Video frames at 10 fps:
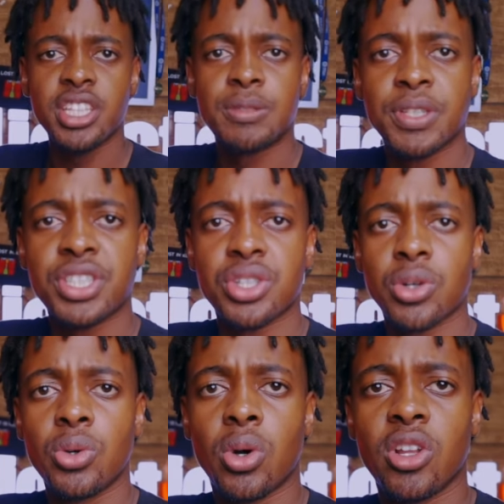these pictures
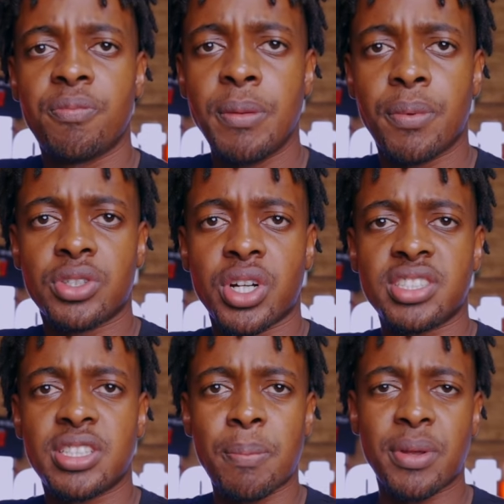on Google of people
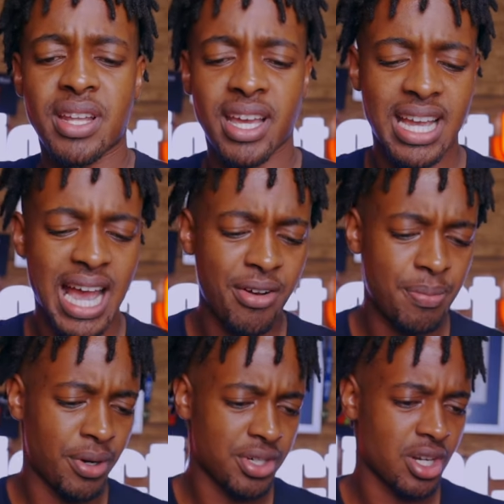dressed up in like Harry
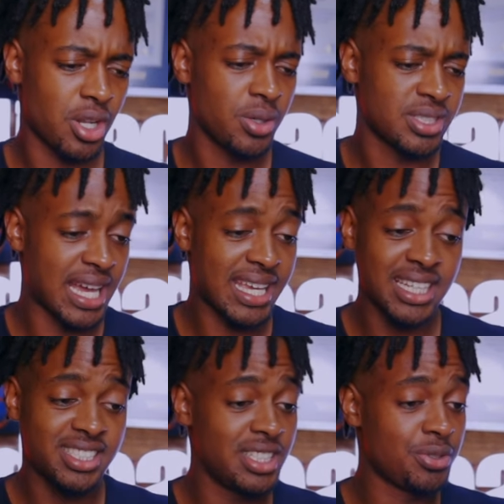Potter cloaks. I
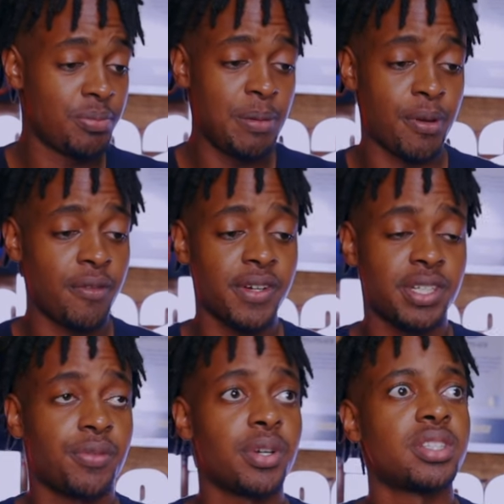guess these would be
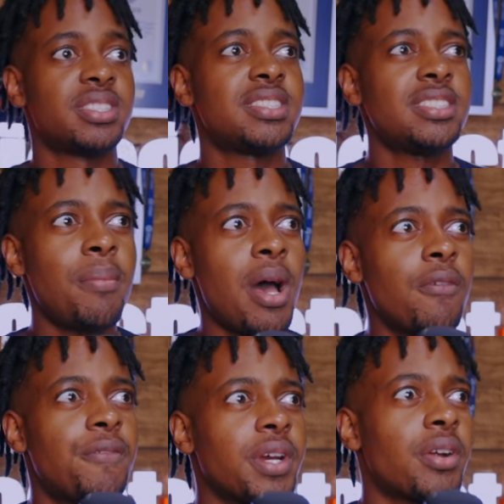perfect if we could
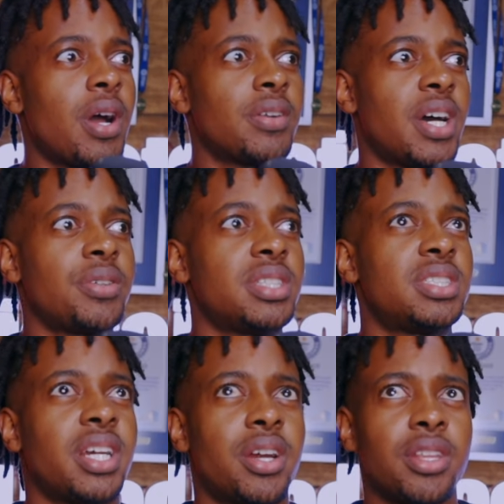somehow figure out how
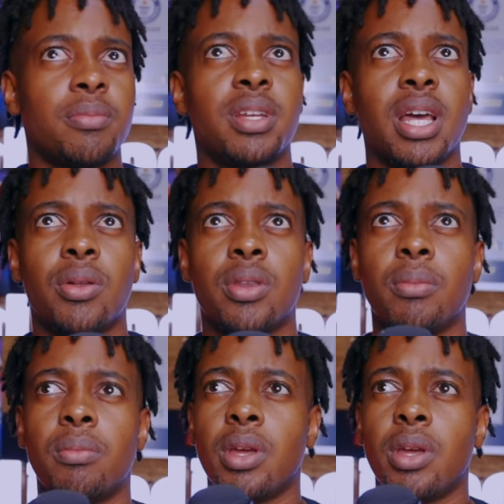to tear them down the